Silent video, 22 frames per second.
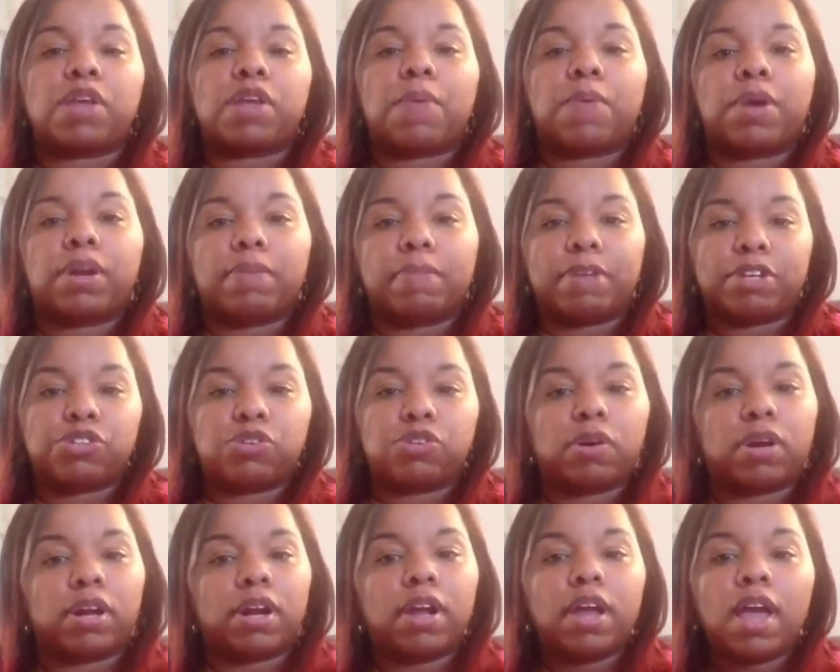So I want to make
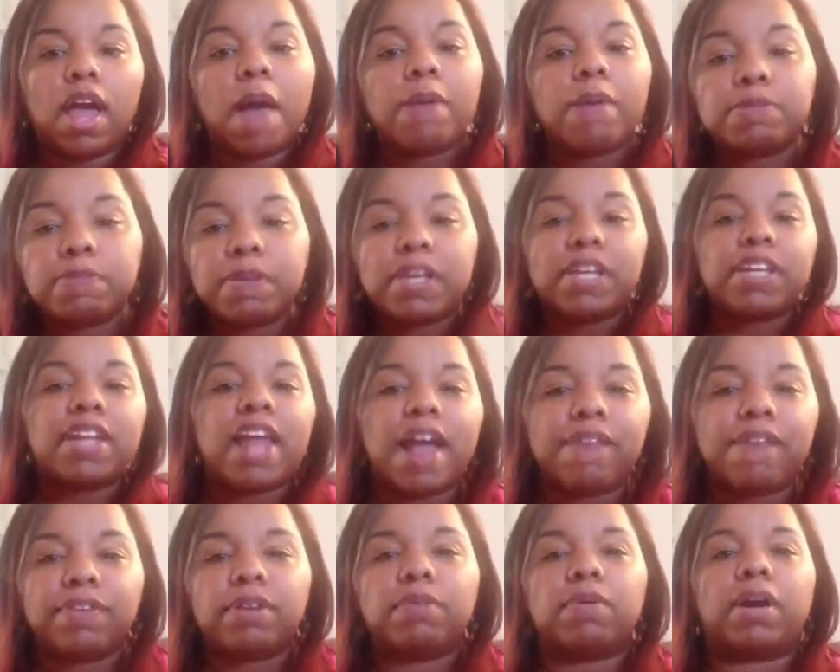sure I'm speaking to
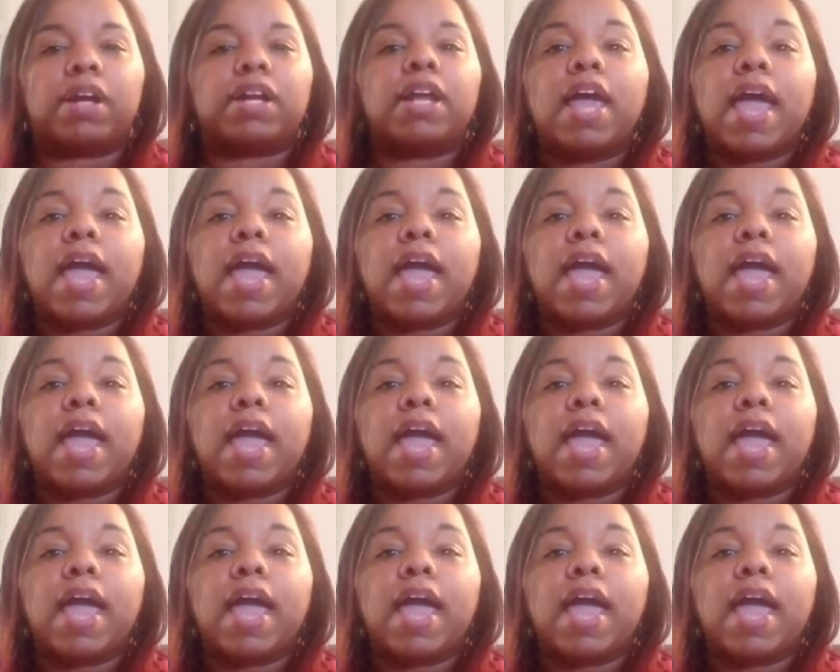everyone.